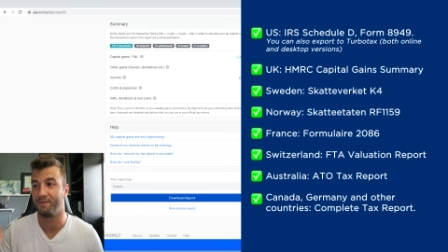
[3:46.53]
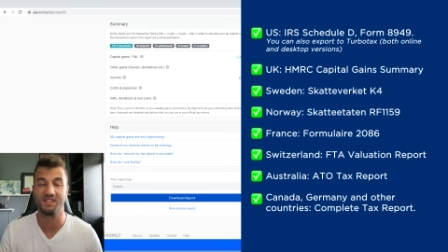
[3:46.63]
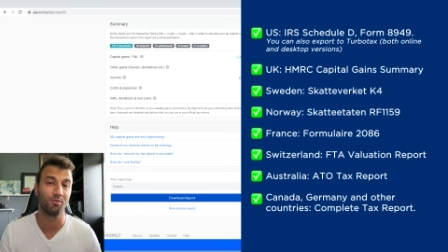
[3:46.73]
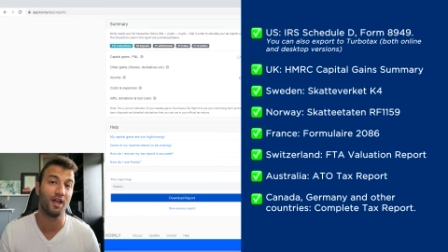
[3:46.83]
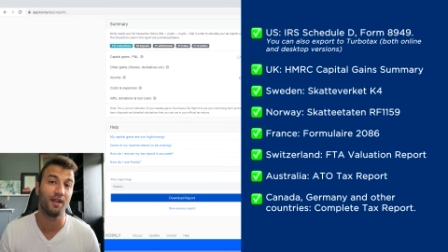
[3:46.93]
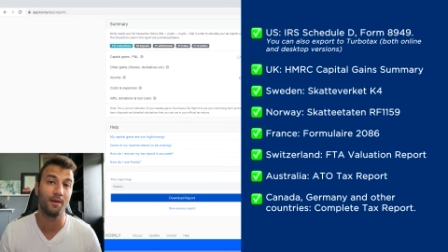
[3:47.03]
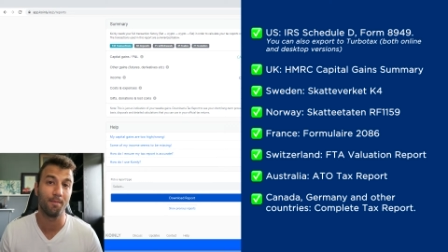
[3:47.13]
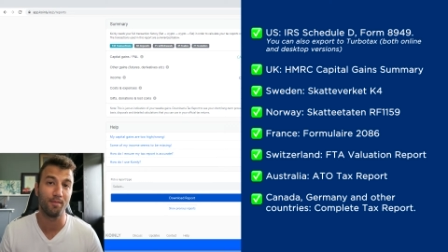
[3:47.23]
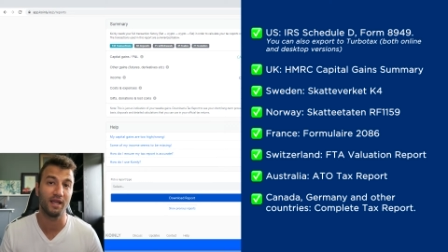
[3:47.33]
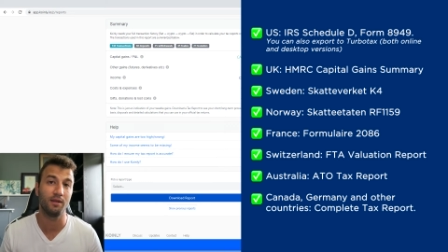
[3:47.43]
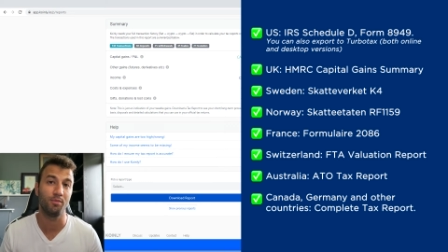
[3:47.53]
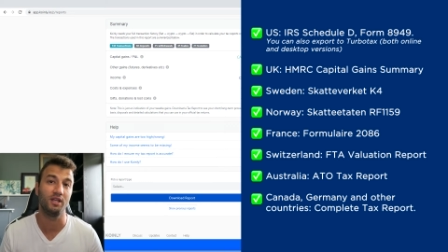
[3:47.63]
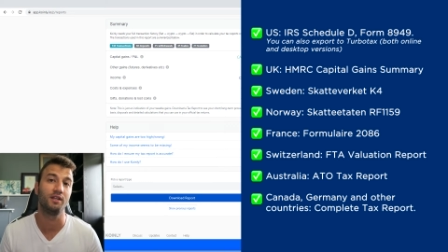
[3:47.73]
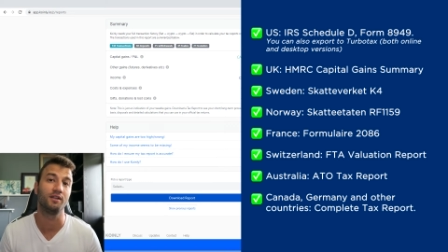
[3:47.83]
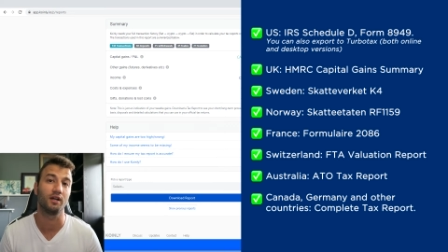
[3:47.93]
this plan might
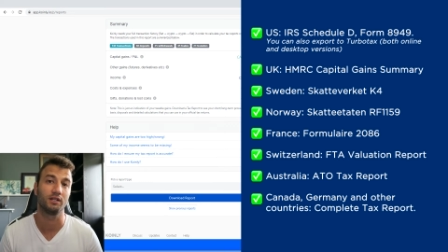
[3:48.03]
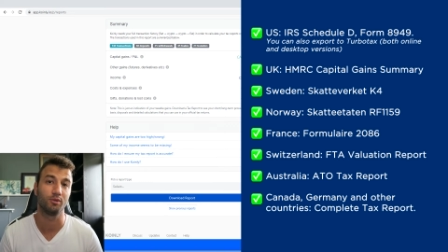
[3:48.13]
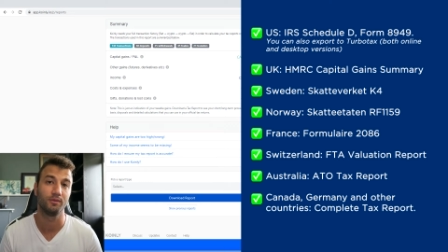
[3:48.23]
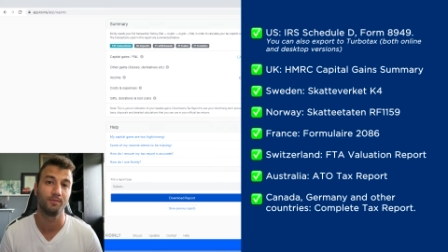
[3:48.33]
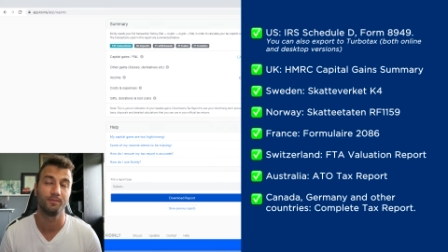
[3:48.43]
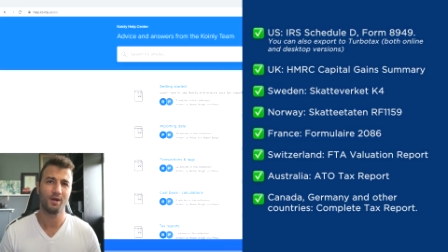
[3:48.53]
be deductible.